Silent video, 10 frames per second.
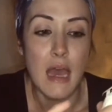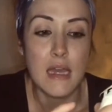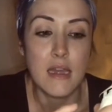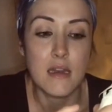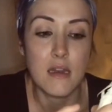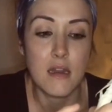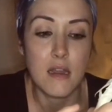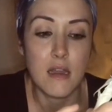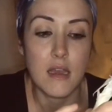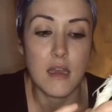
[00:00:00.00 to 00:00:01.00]
and
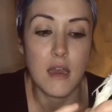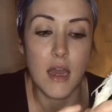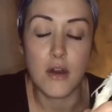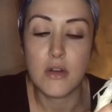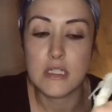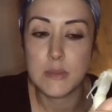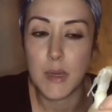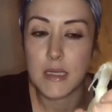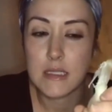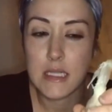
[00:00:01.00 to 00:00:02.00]
I don't
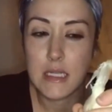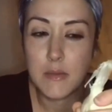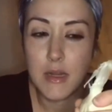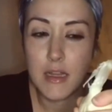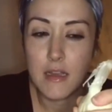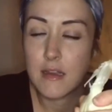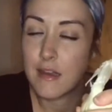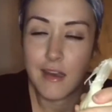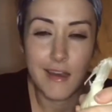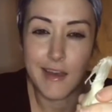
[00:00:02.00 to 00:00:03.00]
expect anybody,
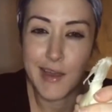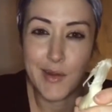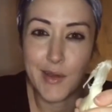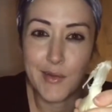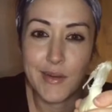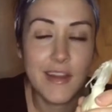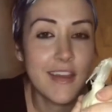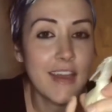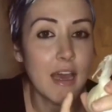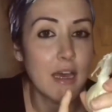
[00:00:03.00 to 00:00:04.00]

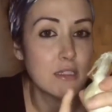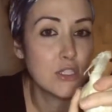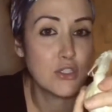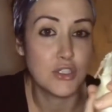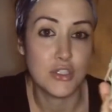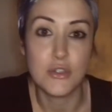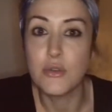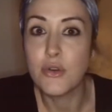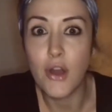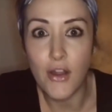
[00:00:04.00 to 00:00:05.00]
to
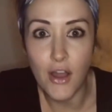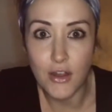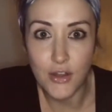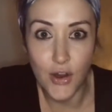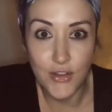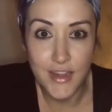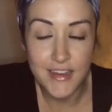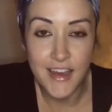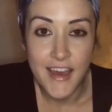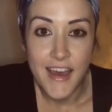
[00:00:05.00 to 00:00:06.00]
chew on garlic,